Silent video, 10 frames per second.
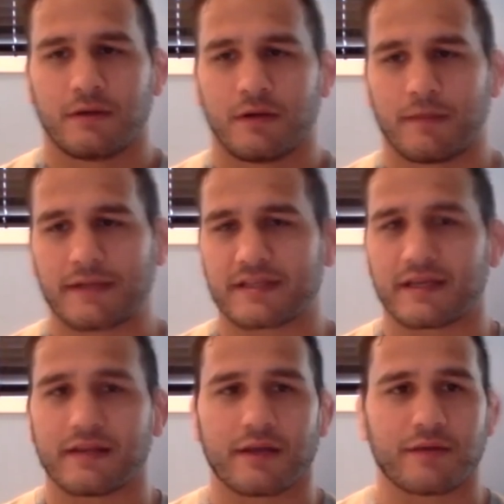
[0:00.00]
I'd say
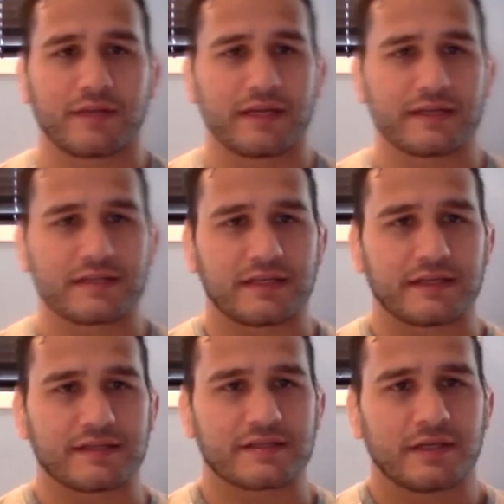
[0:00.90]
the other thing
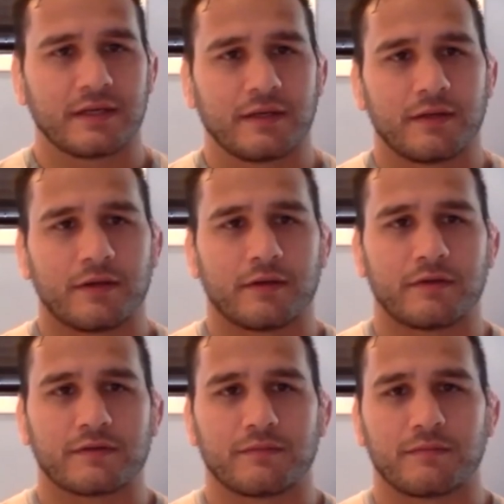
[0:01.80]
is
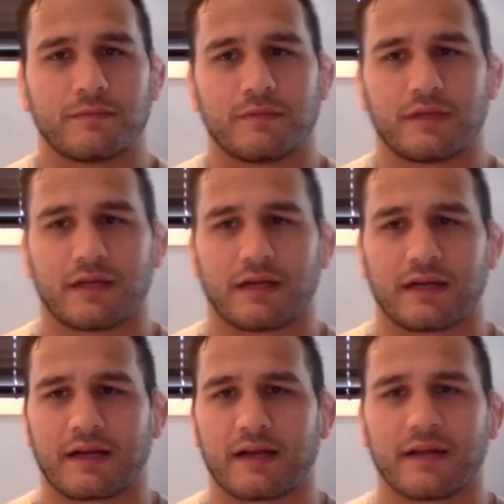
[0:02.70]
I
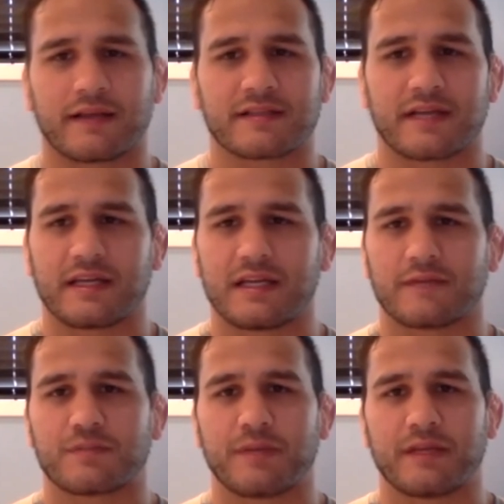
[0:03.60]
kind of like this idea of
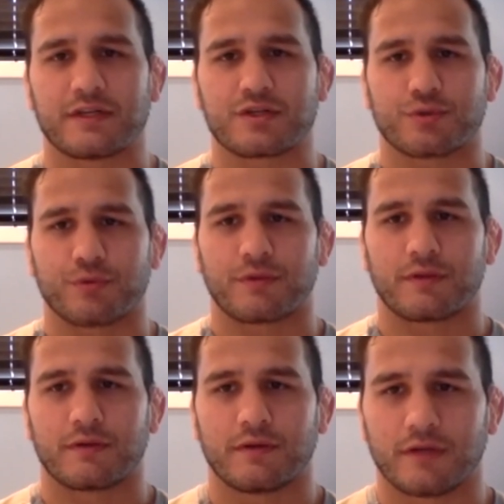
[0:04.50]
speaking truth.
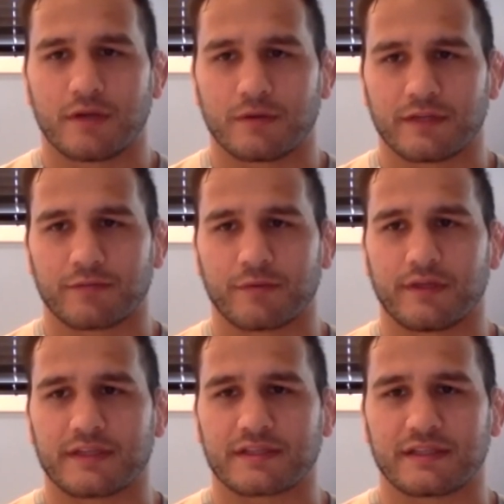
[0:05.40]
It
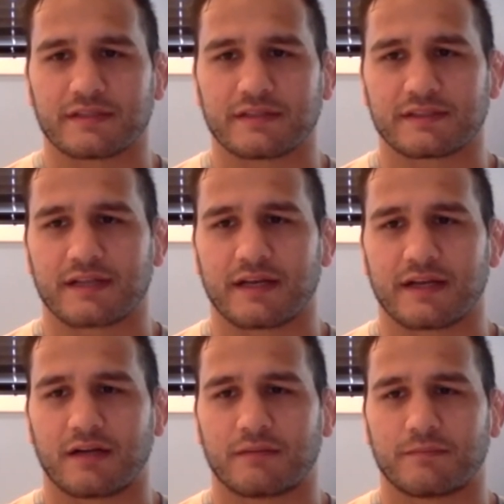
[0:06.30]
really is kind of
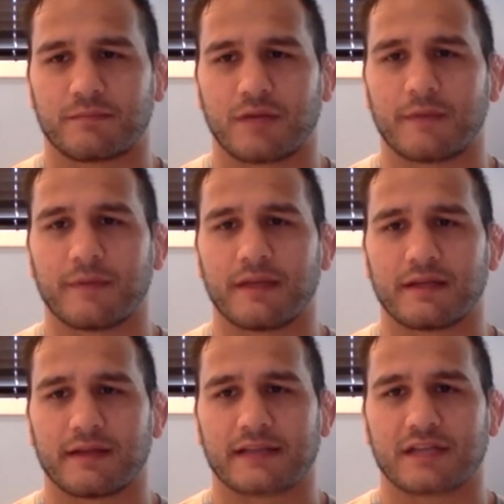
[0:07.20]
come to me in the
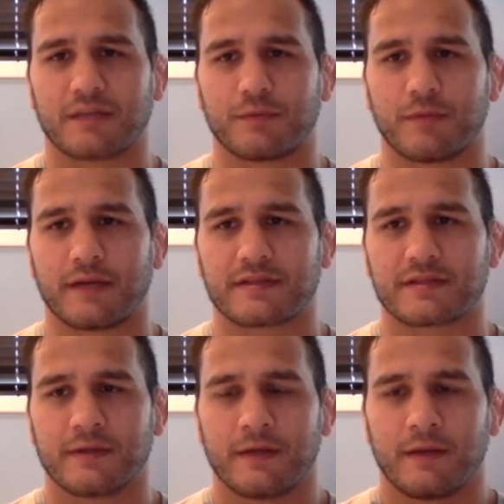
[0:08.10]
last couple
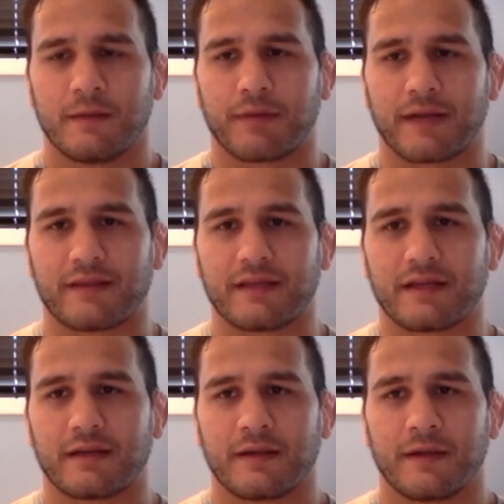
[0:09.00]
months. But I
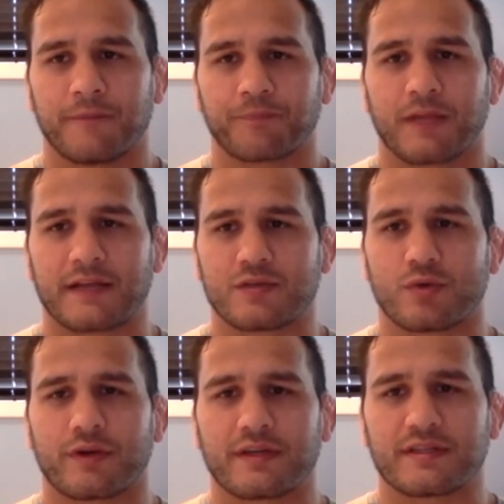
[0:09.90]
think as an
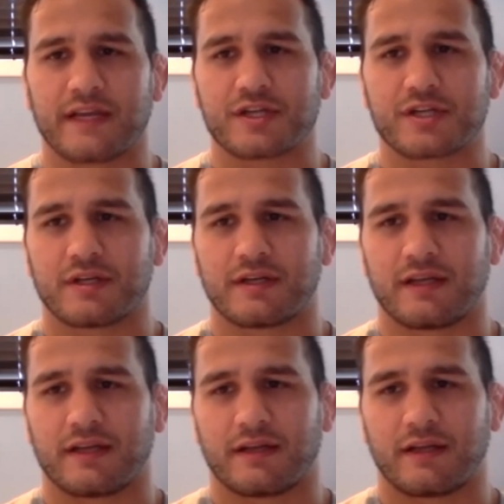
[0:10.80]
organization
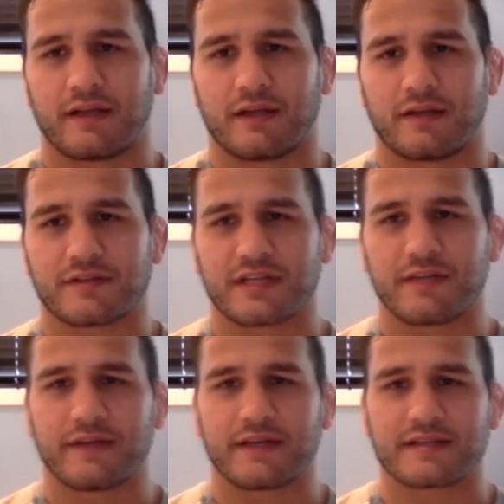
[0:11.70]
and just
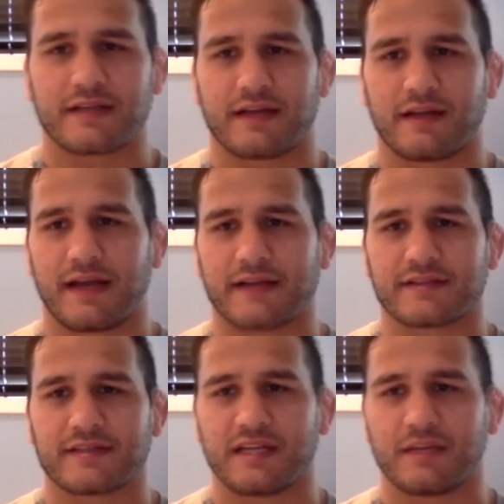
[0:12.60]
even as a
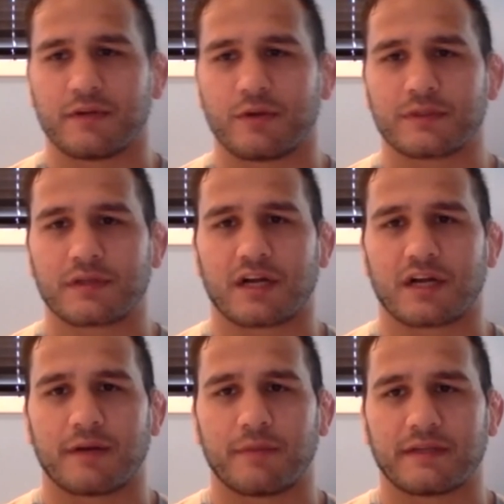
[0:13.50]
team, we talk
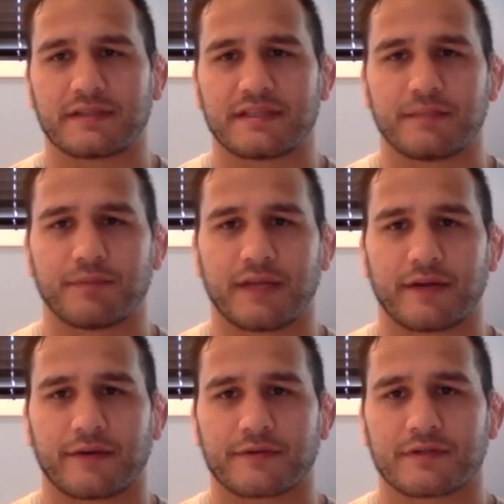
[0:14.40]
about being team
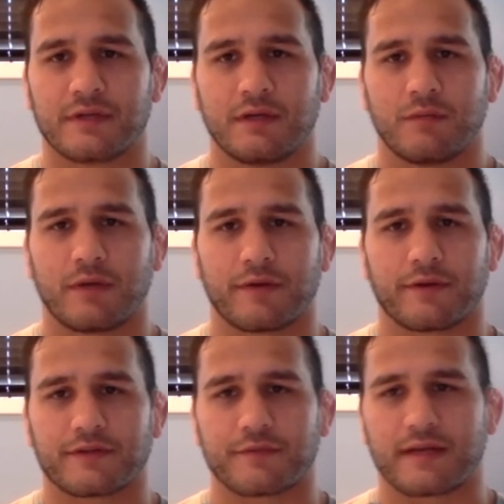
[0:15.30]
players, whether
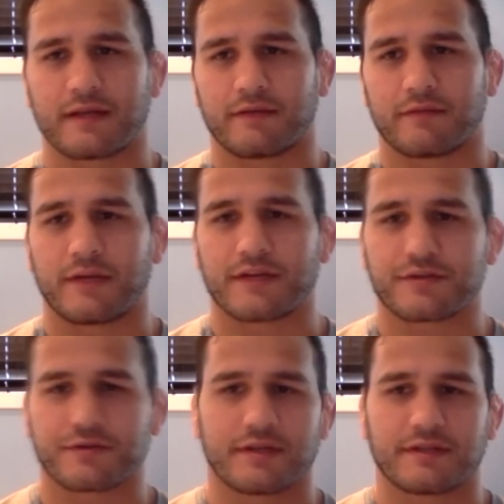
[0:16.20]
it's
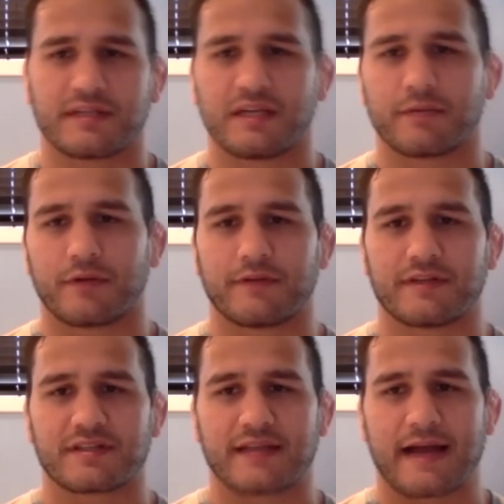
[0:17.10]
wrestlers on the team or even
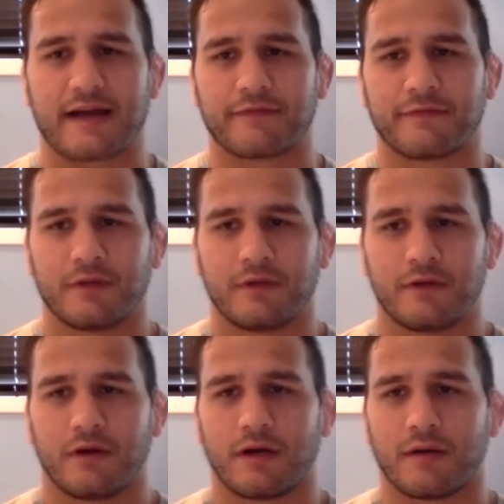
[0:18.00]
as staff.
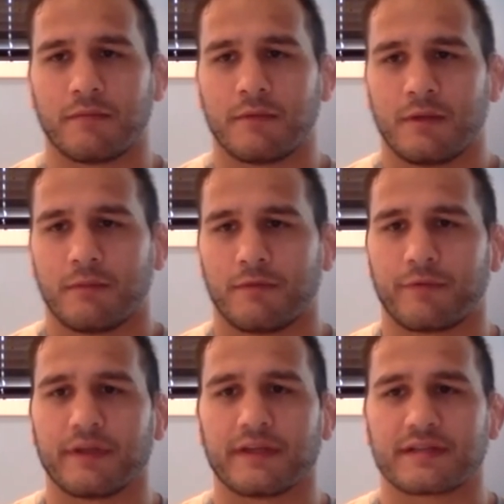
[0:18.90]
But
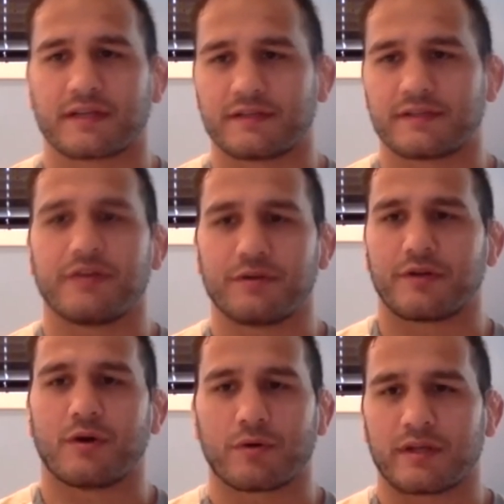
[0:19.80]
really to continue to
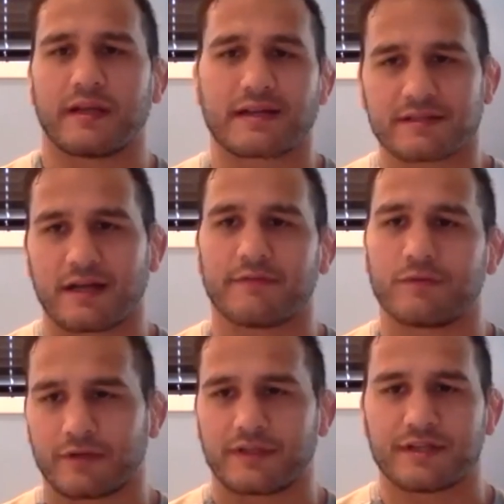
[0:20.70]
go to the next level
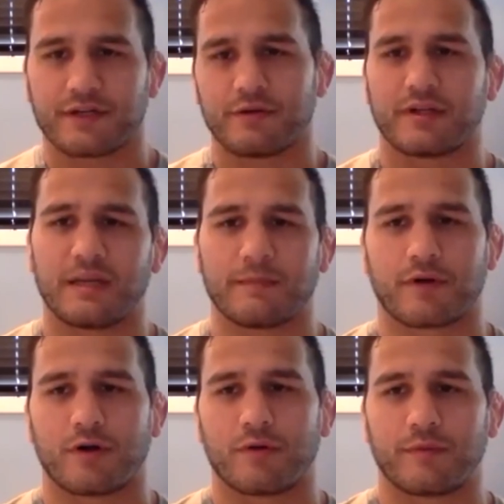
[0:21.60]
and continue to keep
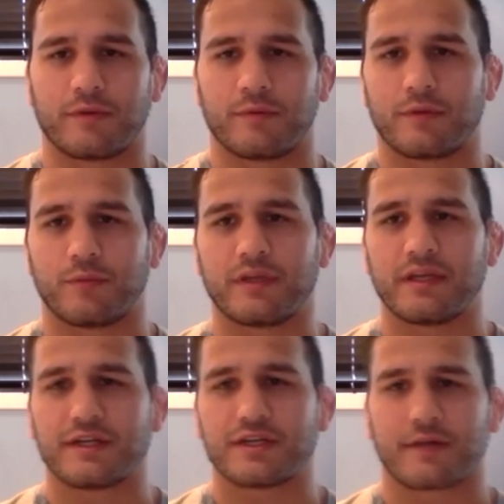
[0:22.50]
growing, we
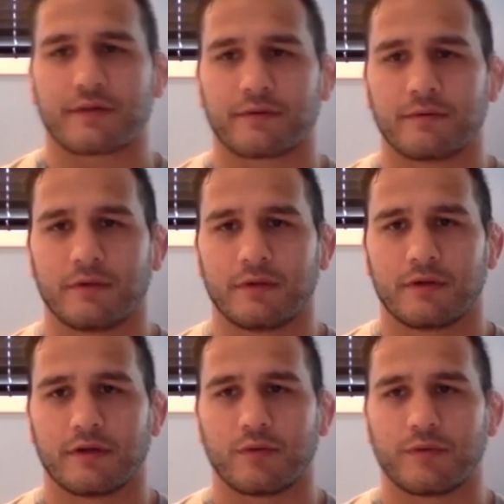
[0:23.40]
need each other.
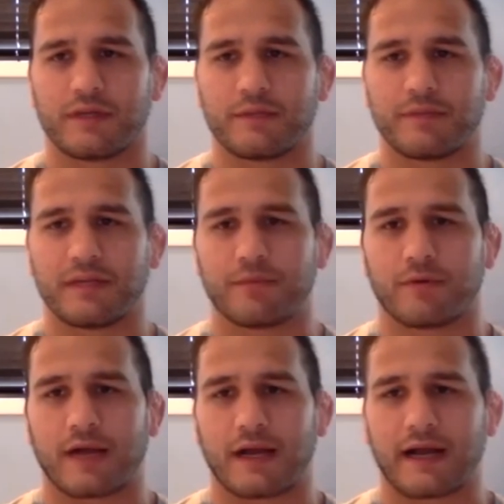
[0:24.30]
We need people.
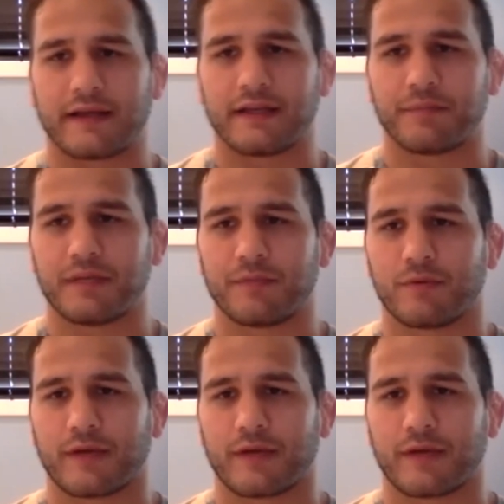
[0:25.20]
I need people.